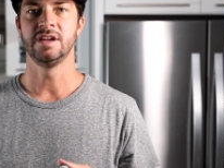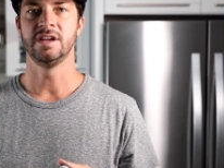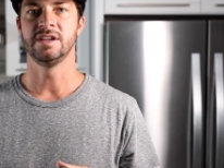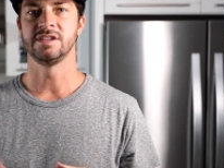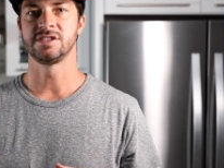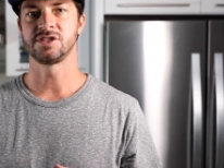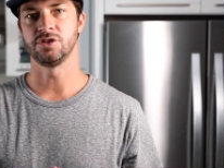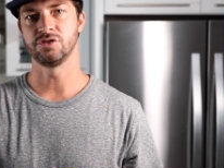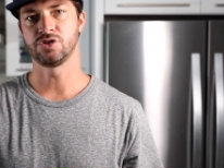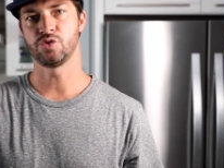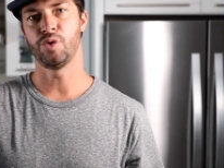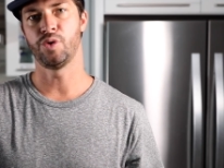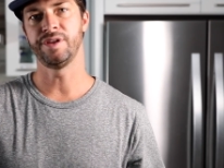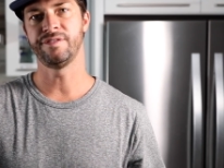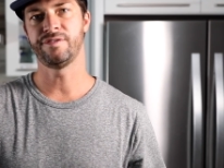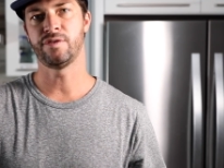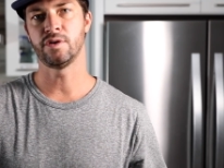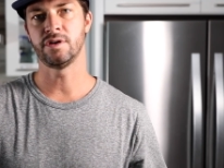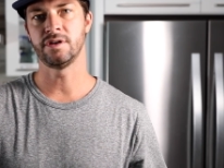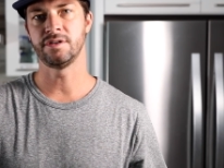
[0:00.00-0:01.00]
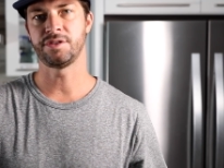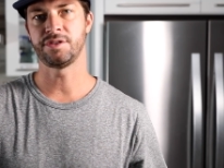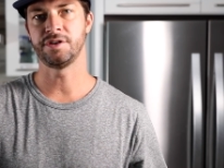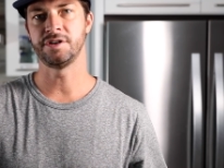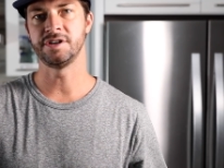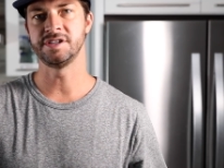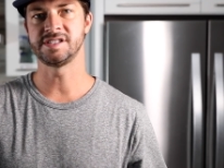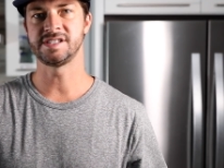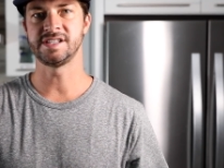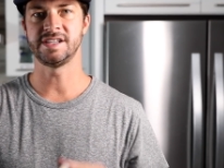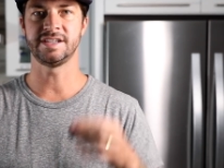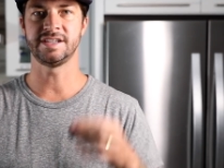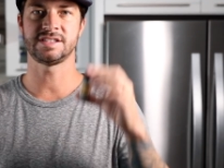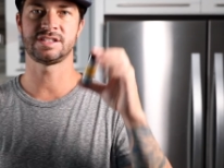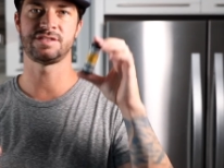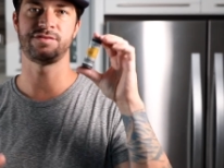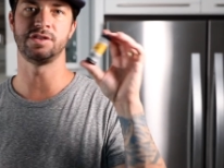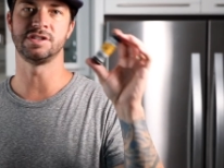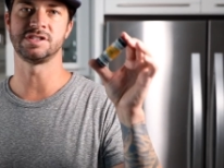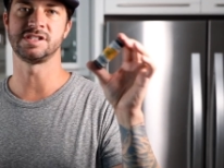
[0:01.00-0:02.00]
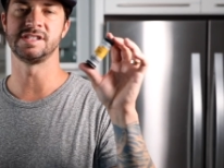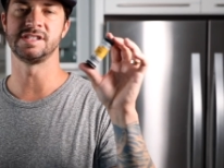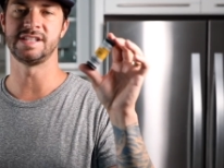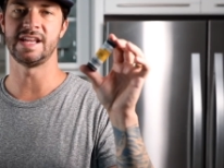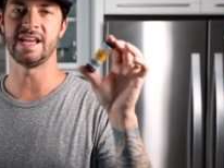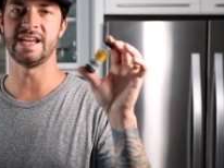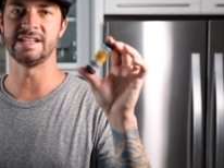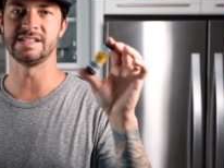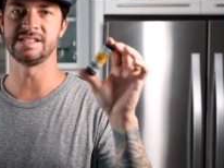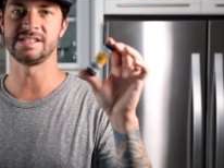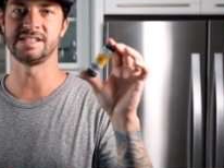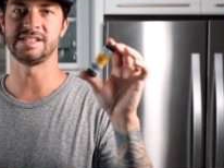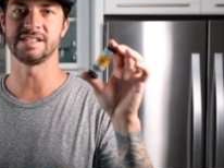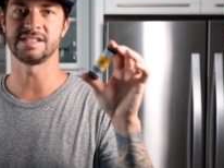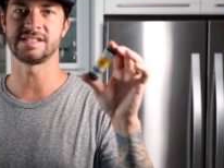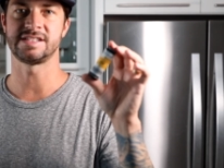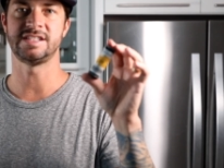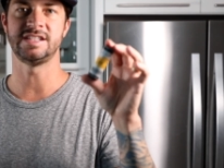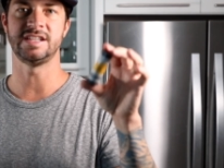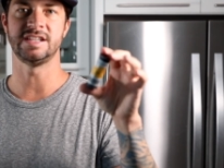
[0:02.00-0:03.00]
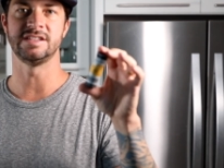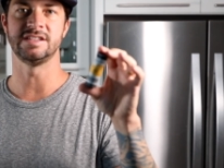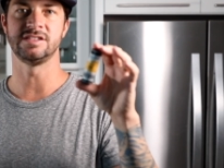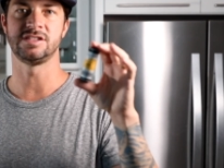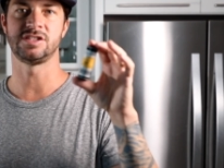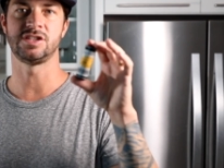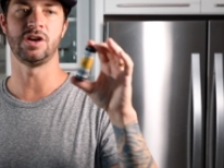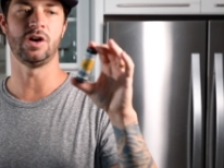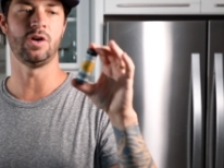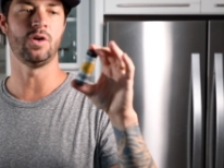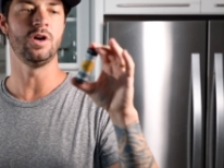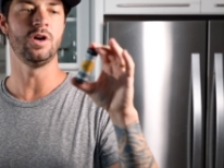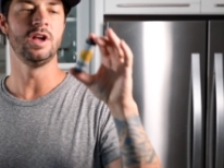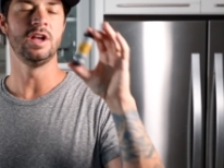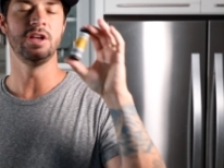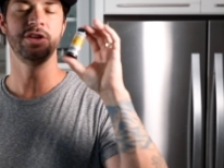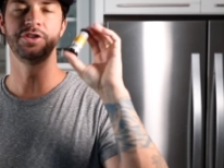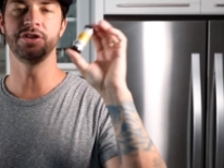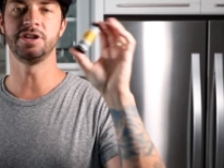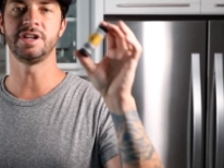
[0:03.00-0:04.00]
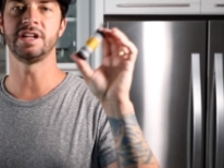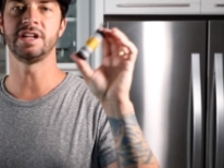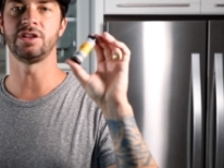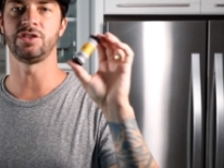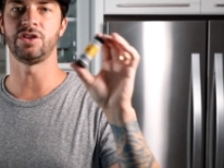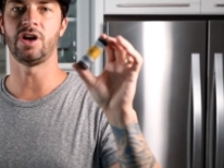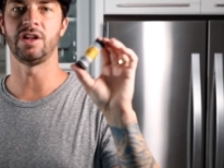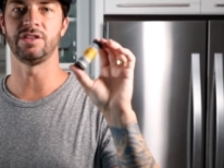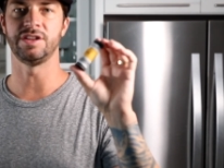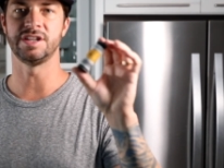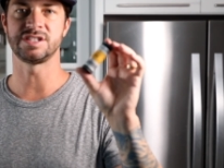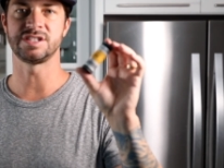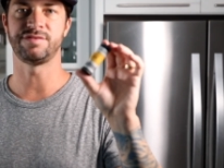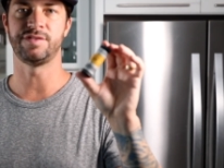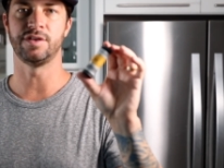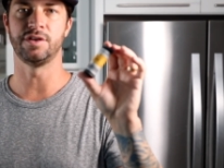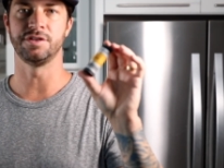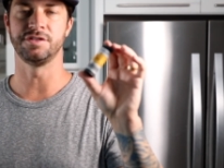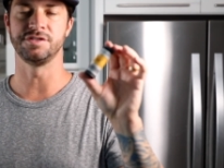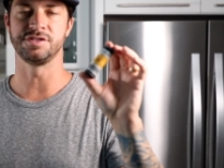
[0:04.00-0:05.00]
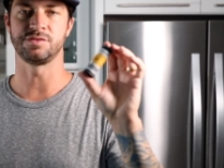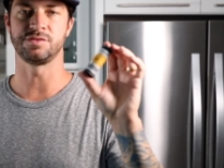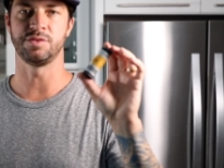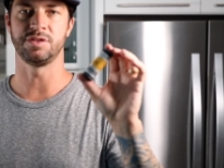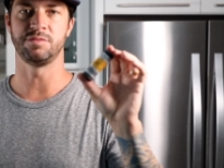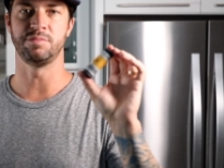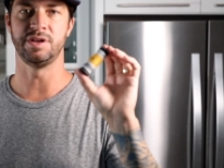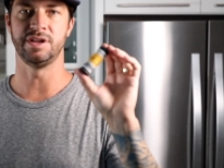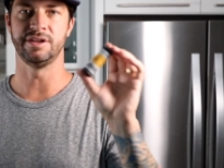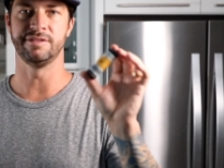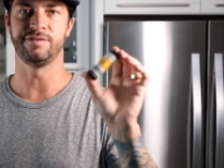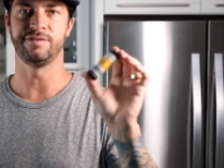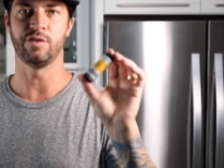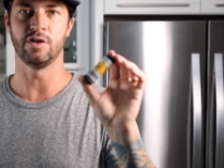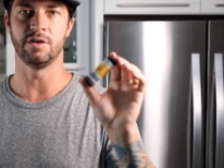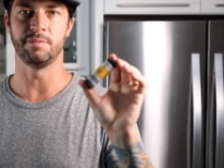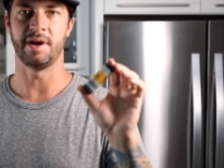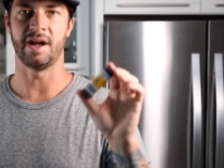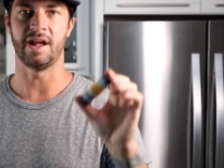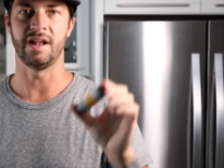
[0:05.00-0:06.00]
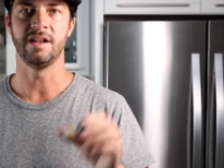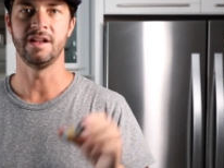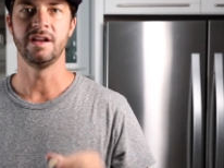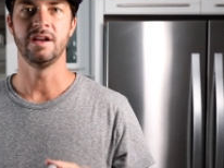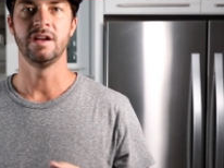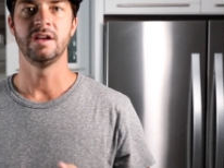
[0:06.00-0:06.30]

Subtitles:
So 24 and 36 versus 8 and 16. So you're gonna get a lot less photos with medium format.